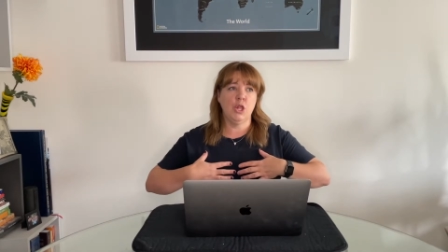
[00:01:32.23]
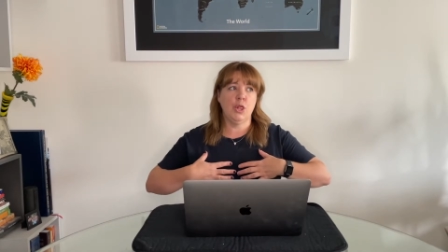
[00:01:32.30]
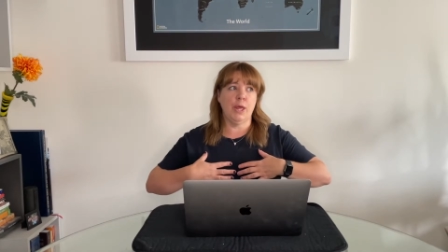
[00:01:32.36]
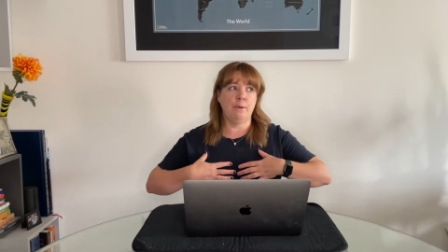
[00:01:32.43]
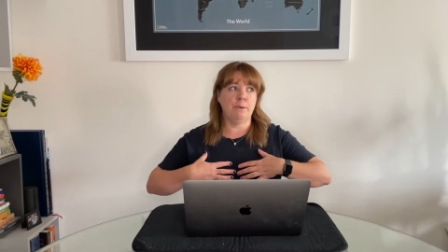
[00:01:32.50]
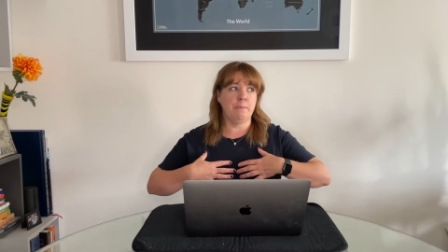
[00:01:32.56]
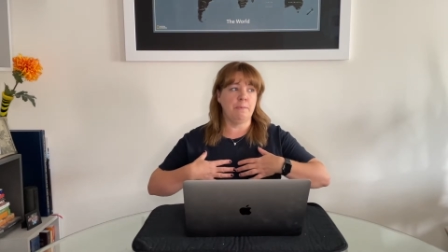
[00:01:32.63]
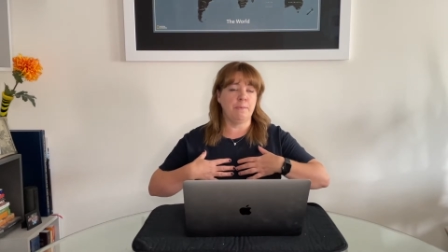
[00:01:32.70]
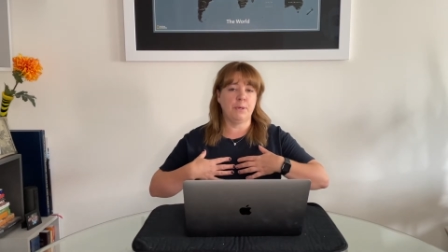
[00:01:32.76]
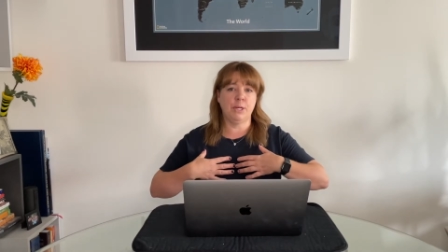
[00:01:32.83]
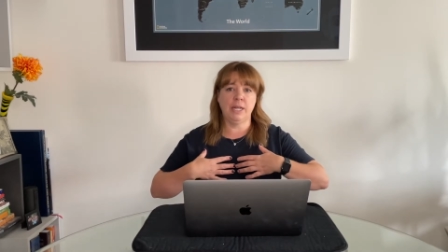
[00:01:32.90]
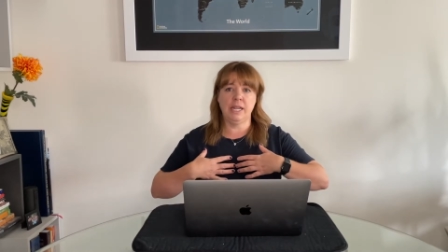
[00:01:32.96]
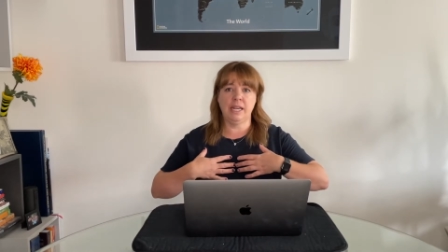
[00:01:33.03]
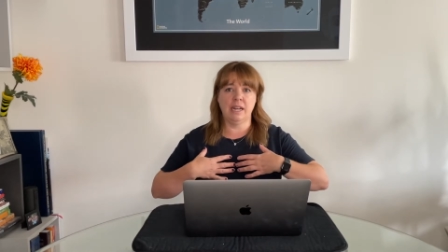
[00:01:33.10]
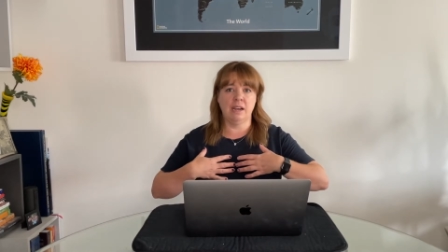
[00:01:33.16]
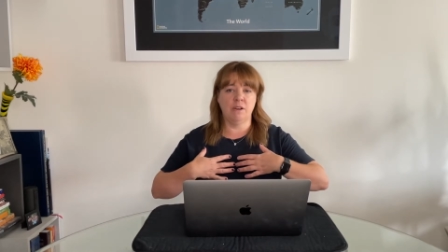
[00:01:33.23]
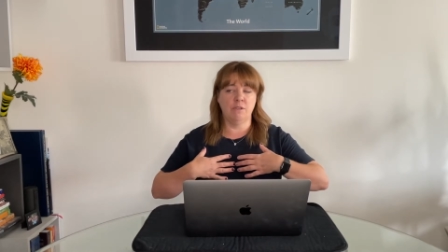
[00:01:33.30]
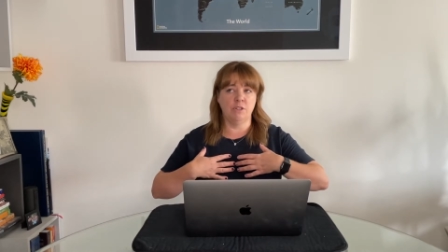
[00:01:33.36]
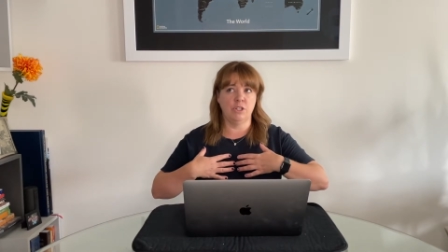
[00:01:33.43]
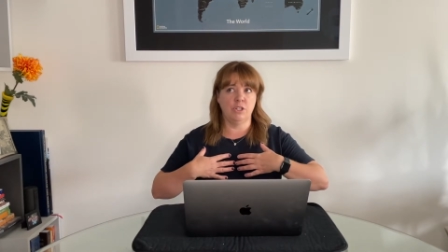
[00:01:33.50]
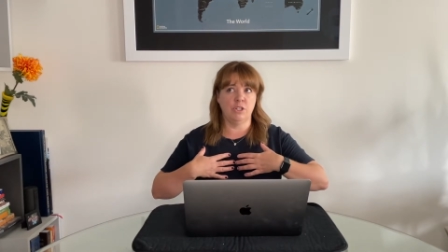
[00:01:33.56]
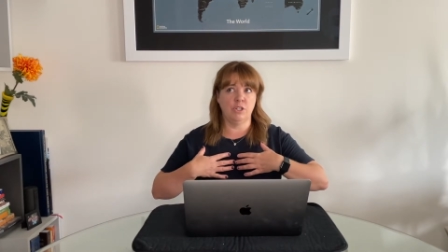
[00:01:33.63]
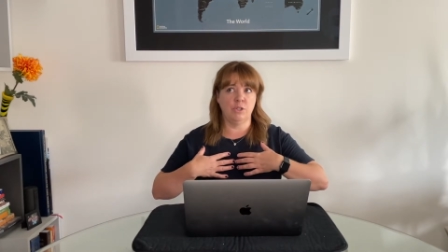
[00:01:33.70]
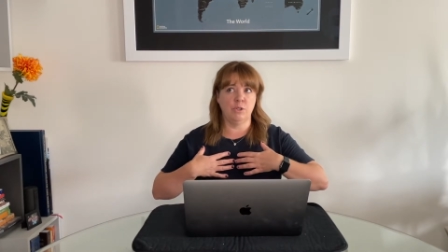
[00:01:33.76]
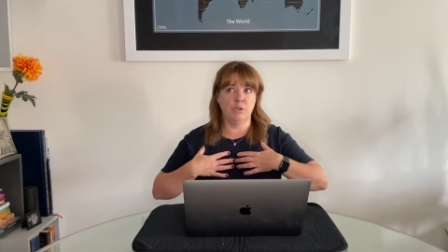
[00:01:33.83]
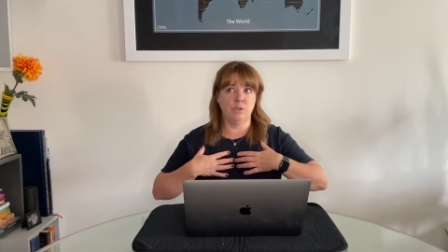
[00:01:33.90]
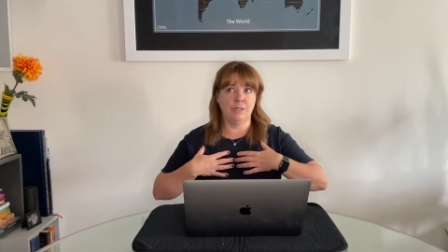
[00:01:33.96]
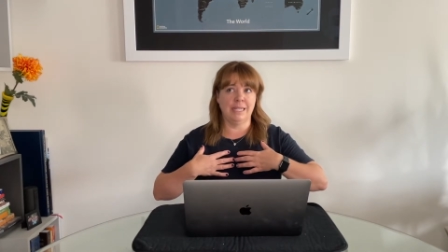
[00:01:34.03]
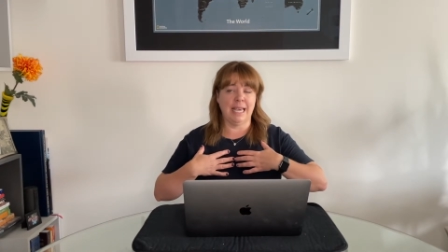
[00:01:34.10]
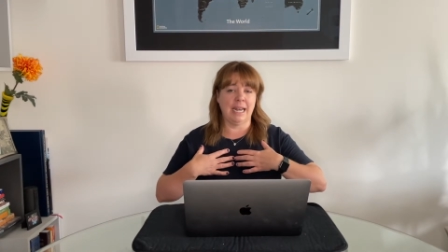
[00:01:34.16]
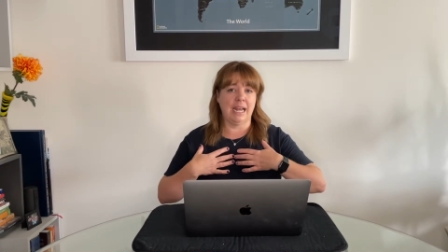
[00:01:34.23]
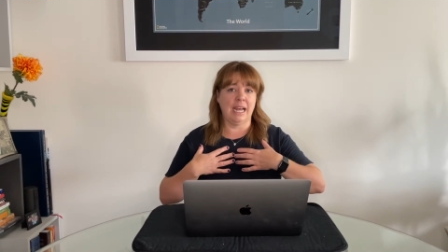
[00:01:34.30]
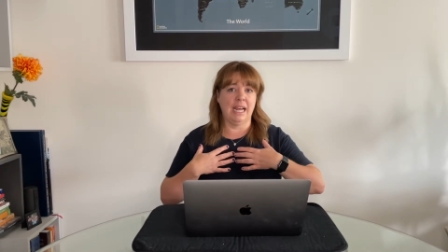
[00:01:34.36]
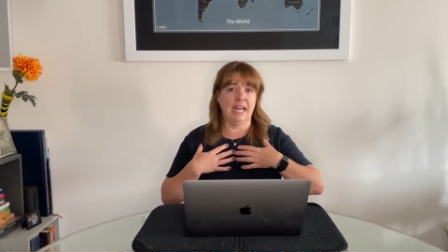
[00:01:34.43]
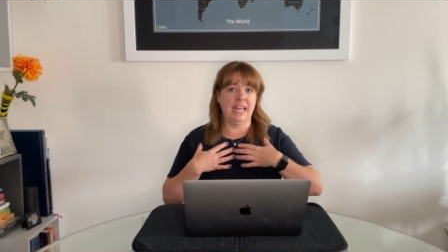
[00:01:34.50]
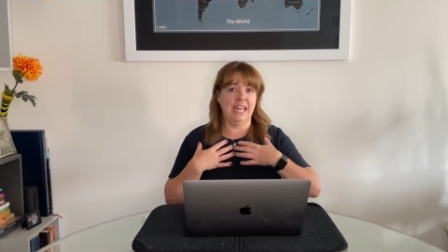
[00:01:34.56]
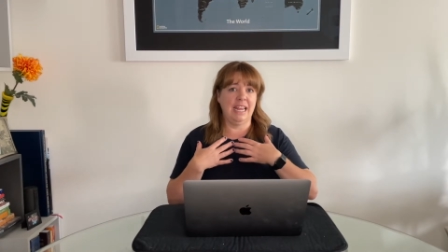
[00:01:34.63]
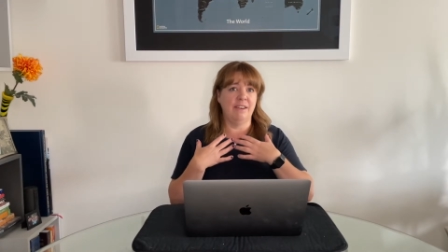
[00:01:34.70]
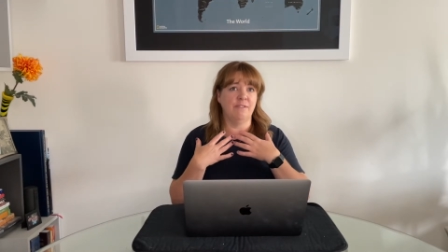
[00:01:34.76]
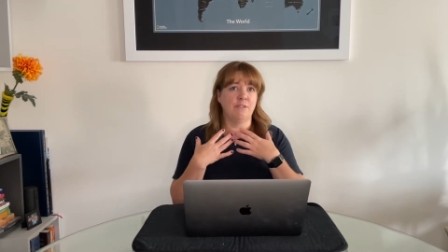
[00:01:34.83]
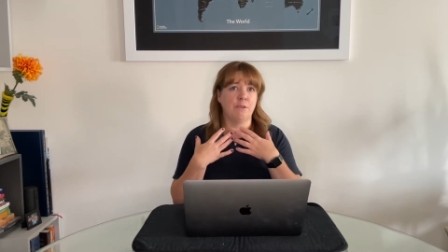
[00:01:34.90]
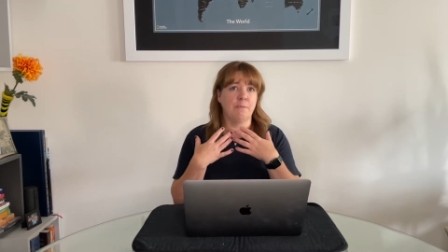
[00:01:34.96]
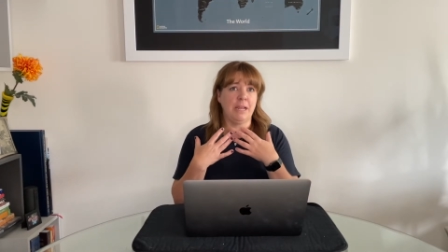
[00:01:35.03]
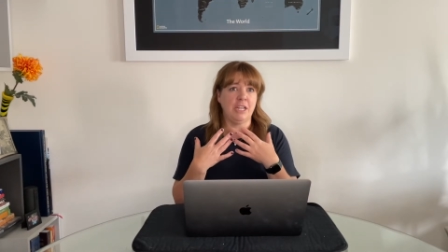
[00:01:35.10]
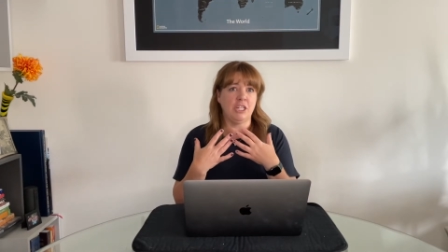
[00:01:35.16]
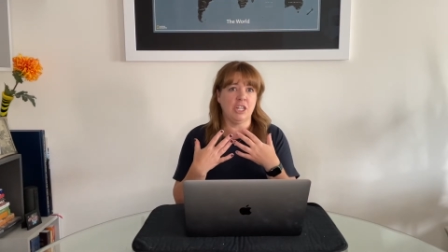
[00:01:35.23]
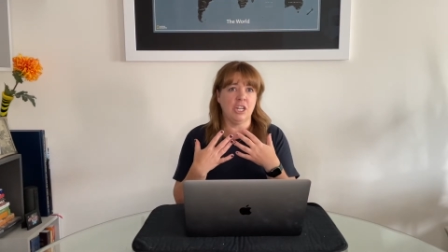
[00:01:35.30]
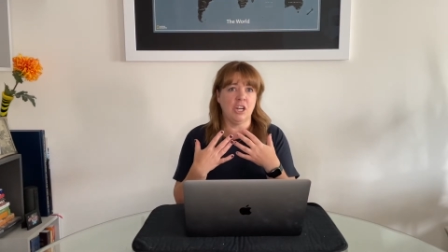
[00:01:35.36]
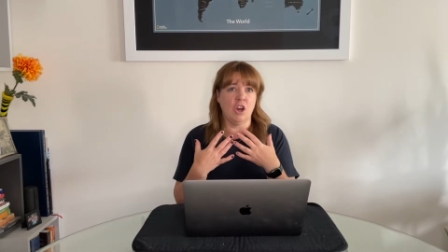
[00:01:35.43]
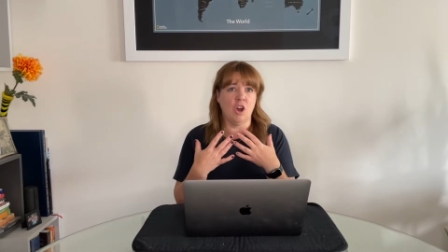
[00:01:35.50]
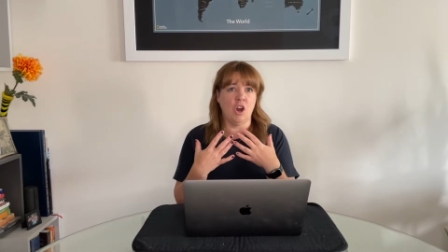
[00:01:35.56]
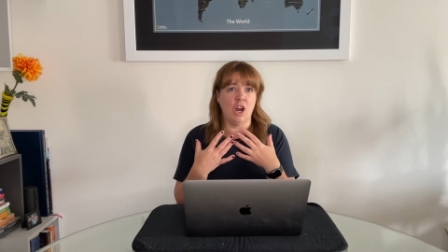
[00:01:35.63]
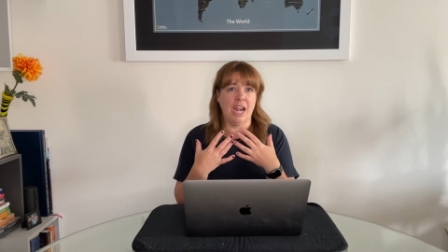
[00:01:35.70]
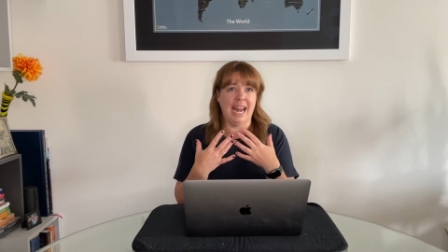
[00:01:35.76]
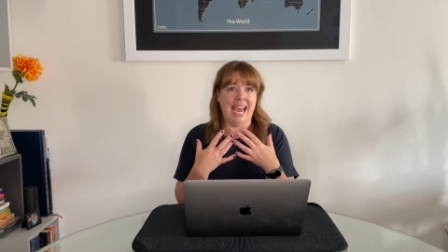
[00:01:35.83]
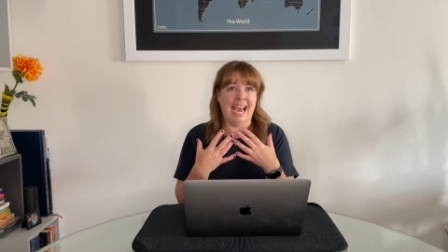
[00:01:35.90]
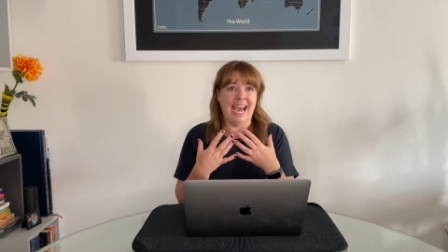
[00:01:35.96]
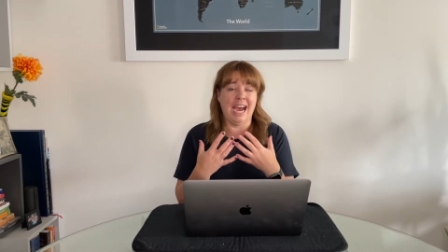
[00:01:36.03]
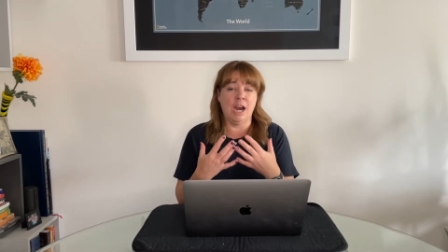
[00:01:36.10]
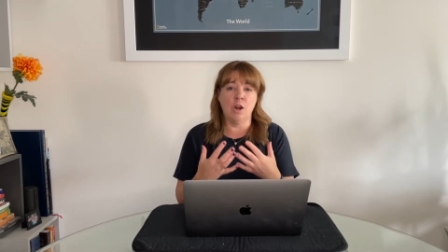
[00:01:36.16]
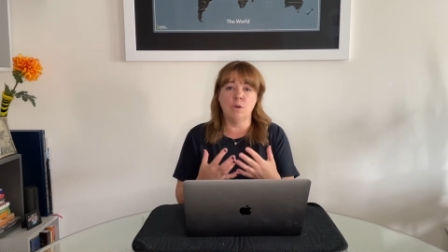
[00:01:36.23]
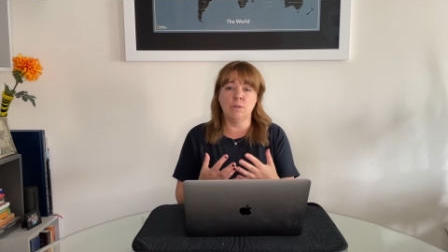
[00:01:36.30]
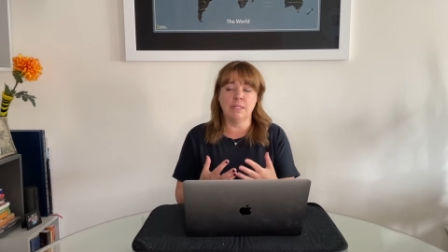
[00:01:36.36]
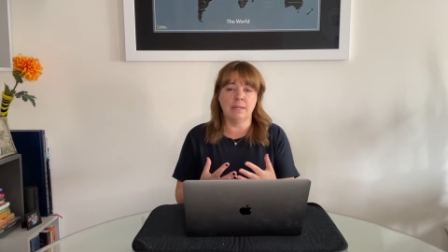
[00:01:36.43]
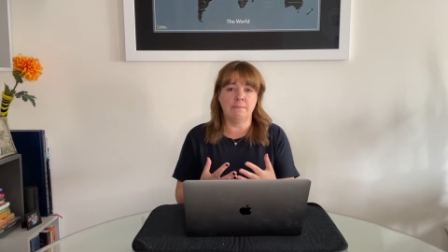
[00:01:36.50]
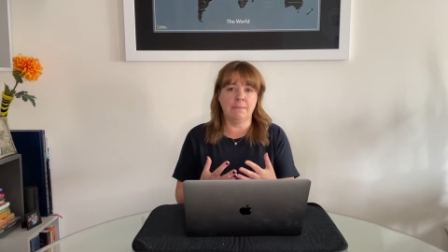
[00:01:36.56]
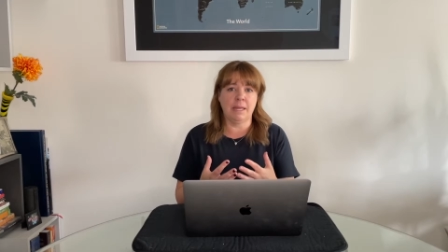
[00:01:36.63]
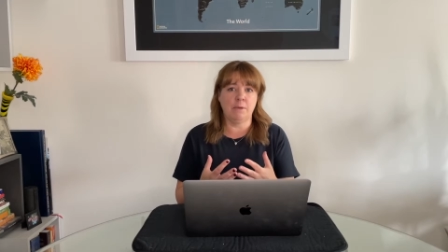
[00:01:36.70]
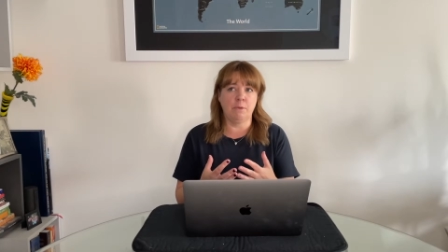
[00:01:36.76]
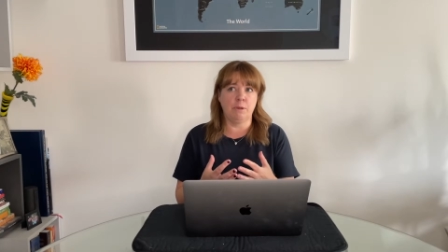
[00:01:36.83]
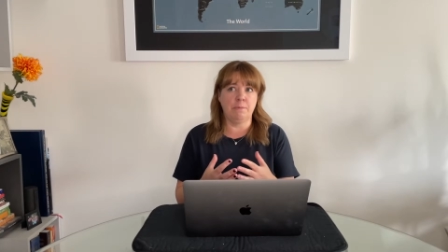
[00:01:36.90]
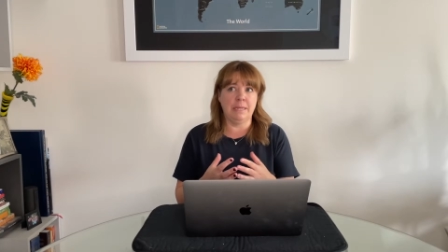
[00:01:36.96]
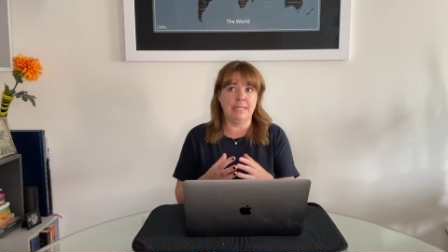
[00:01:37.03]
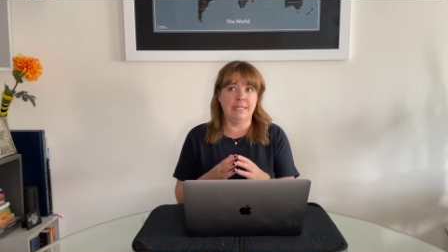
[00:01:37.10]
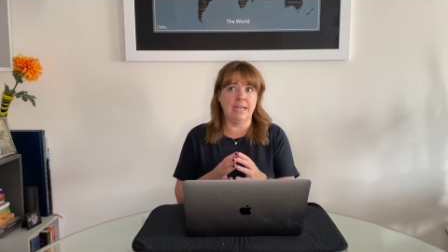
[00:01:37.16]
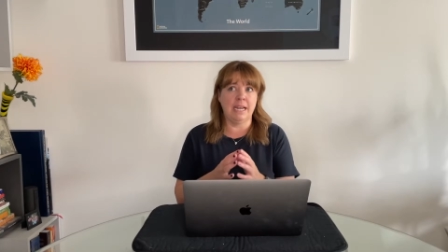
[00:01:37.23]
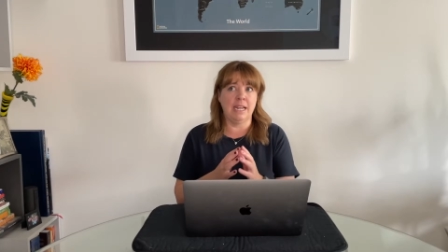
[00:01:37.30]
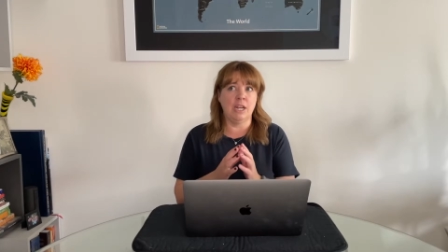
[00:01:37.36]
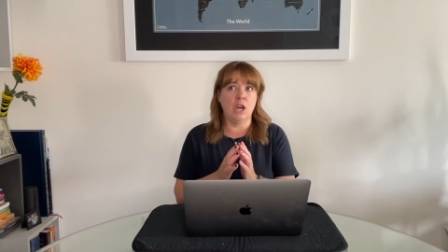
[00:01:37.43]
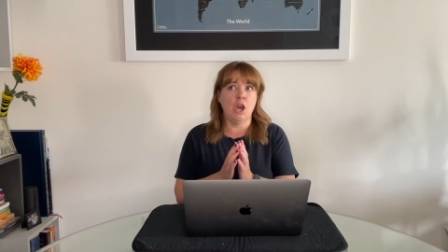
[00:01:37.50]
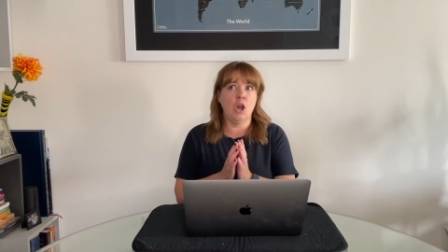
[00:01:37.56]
They would putting it out to get information on how something would be done,